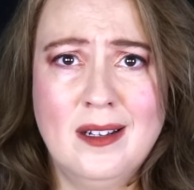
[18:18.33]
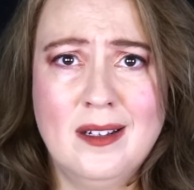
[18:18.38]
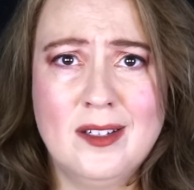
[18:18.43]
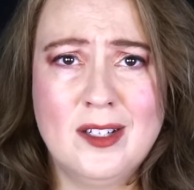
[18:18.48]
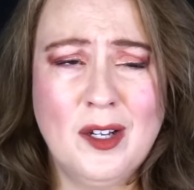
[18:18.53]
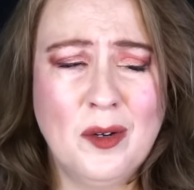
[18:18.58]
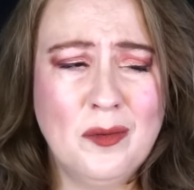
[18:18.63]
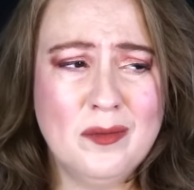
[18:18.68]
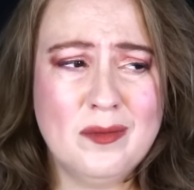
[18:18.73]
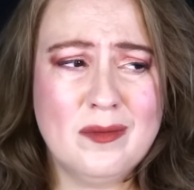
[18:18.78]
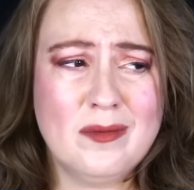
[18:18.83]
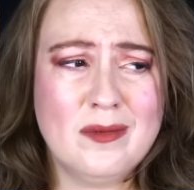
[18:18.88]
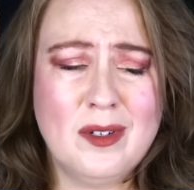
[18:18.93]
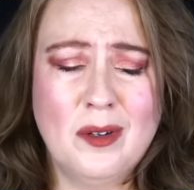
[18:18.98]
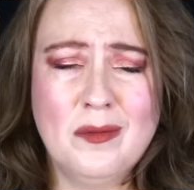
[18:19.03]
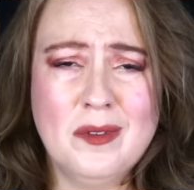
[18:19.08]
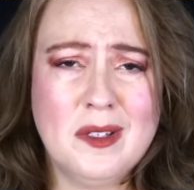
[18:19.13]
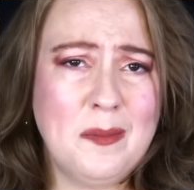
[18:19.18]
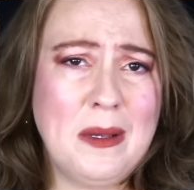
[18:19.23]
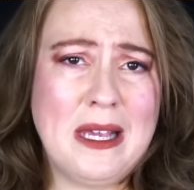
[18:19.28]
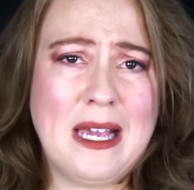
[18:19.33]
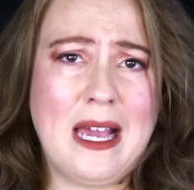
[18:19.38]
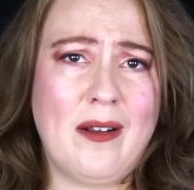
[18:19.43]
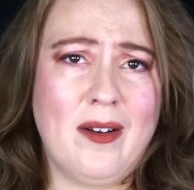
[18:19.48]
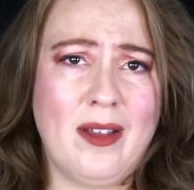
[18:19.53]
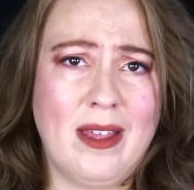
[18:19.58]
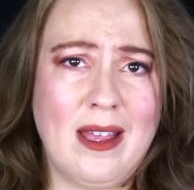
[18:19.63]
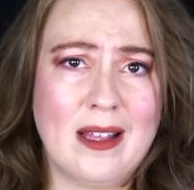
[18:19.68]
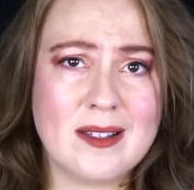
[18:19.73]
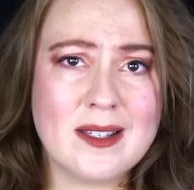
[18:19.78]
Don't, don't speak out
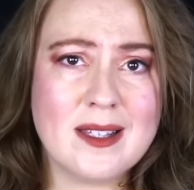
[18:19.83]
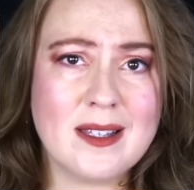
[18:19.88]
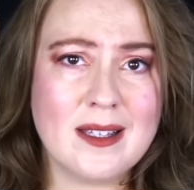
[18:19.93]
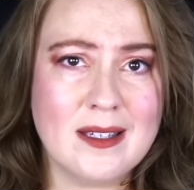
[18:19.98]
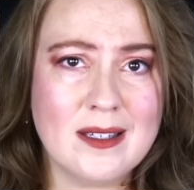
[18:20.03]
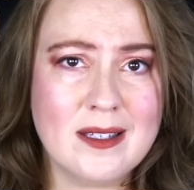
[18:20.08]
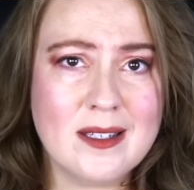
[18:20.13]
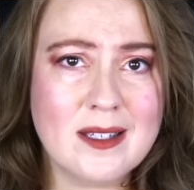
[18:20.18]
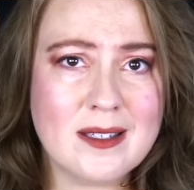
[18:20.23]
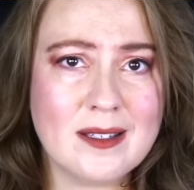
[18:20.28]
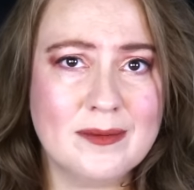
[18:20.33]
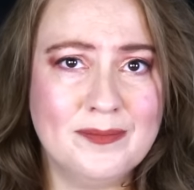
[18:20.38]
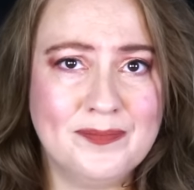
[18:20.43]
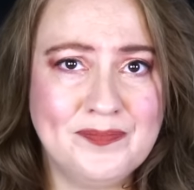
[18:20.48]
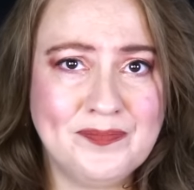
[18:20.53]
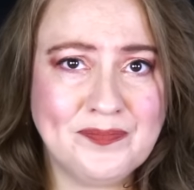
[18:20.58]
against this.